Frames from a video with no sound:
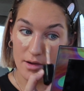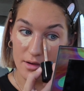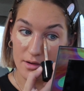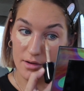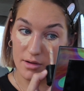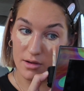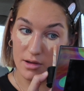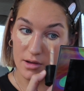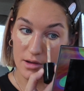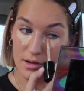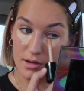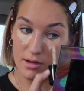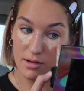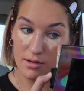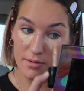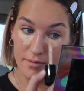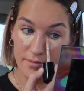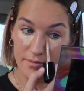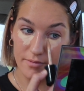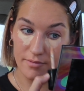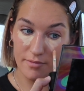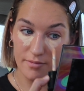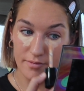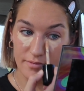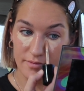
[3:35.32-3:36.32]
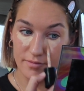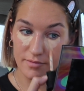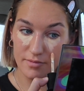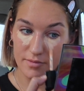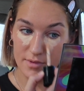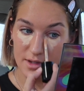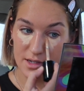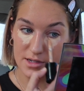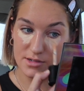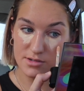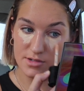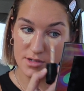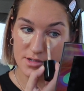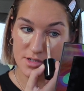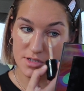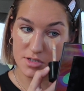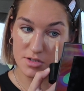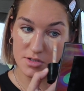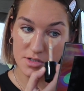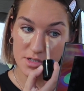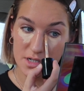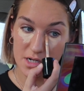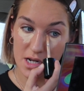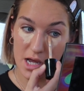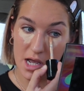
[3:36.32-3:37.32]
Oh, it's just
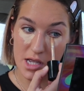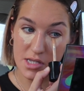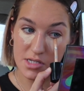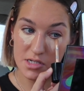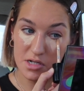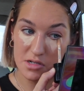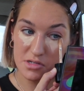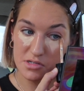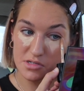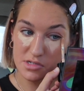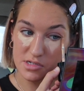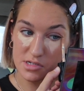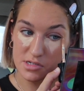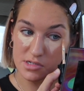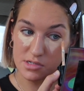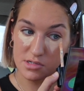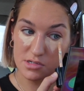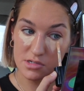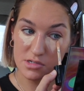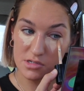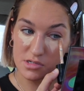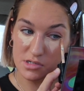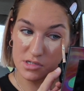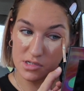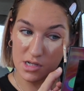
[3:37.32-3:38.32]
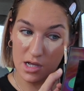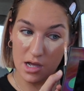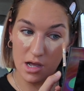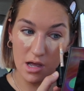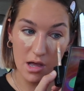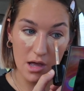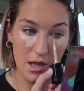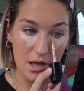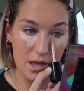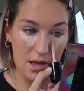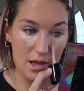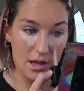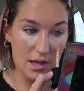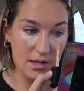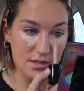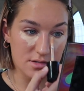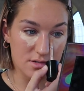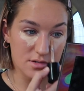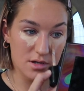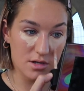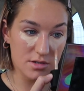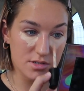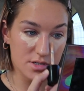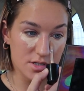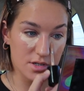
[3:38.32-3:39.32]
such a nice consistency.
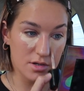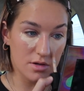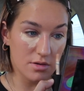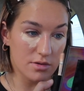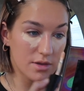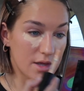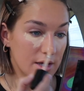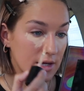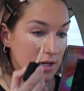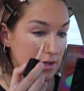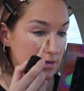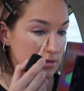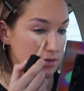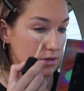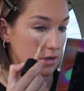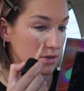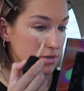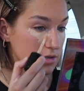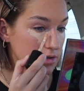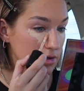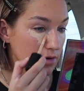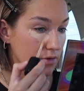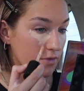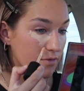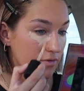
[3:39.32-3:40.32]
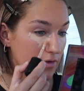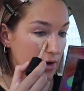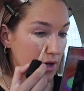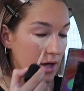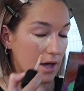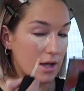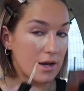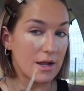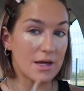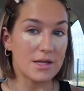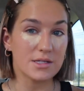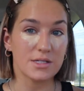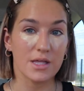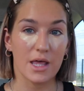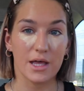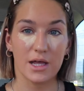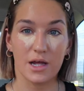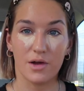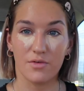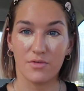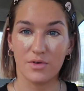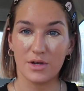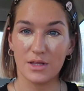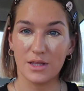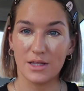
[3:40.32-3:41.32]
It's not too thick, it's not too thin. It's
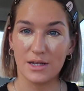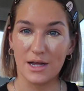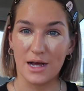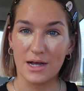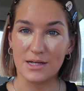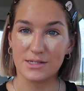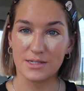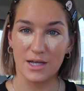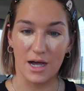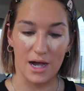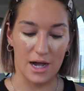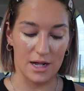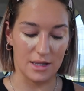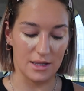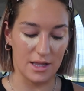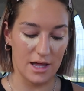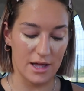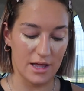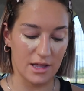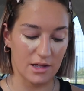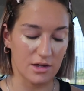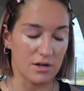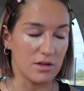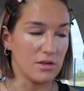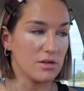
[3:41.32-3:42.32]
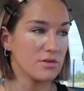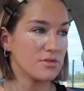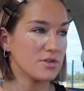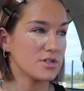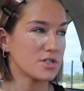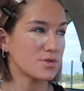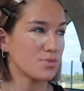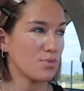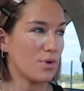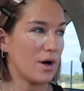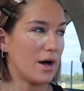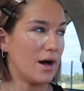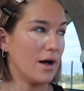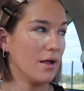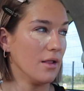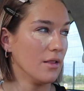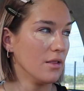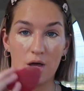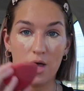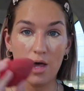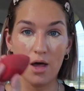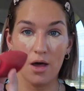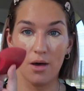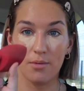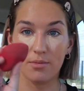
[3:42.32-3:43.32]
like a really nice highlighter colour as
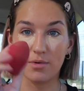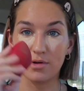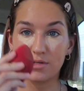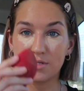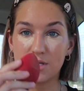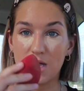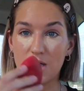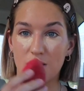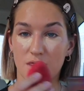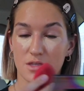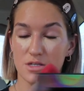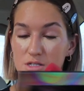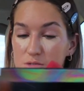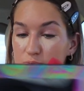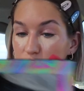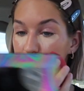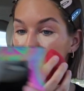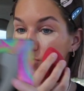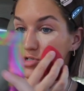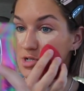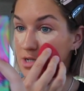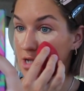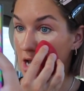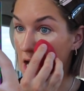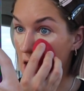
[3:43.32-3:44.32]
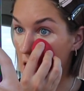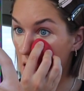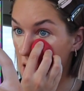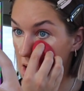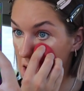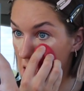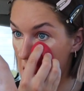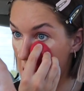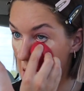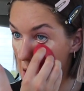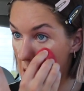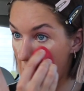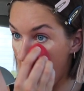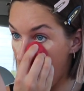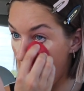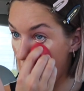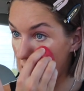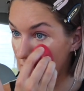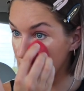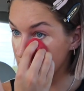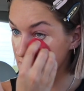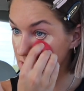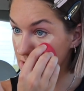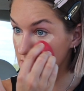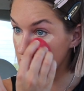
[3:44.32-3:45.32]
well. I'm going to take the sponge again
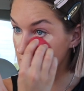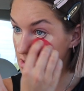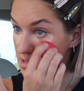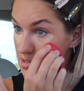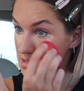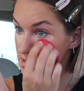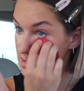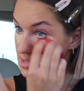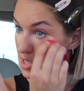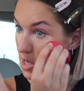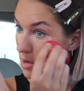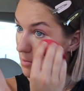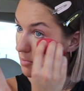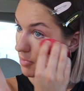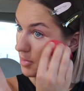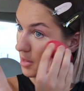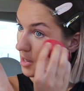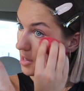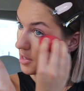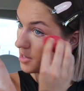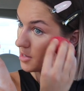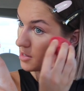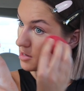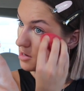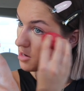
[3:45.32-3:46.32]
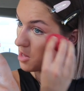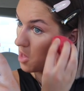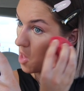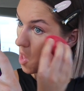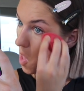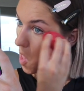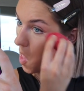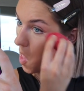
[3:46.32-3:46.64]
and I'm just going to tap that in.